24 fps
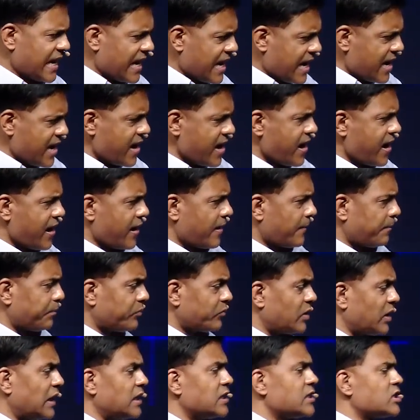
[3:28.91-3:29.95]
In him
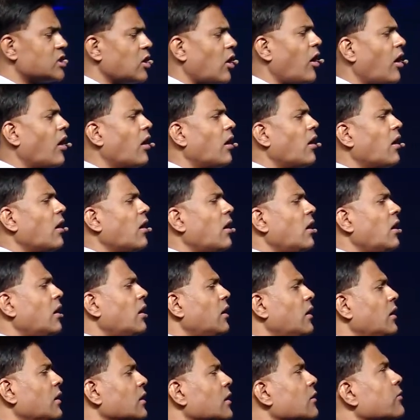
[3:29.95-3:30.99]
dwells
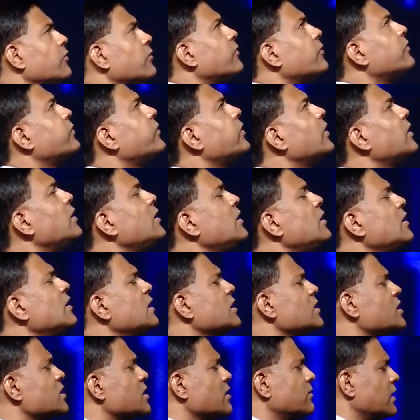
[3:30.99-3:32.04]
all the
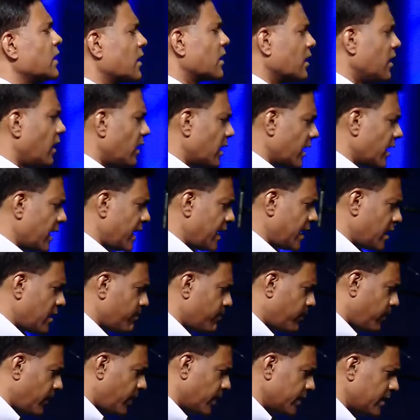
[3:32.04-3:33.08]
fullness of the
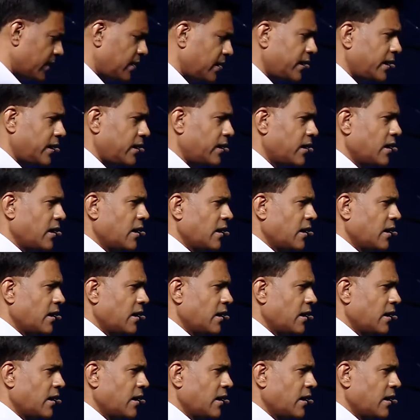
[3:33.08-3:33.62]
Godhead bodily.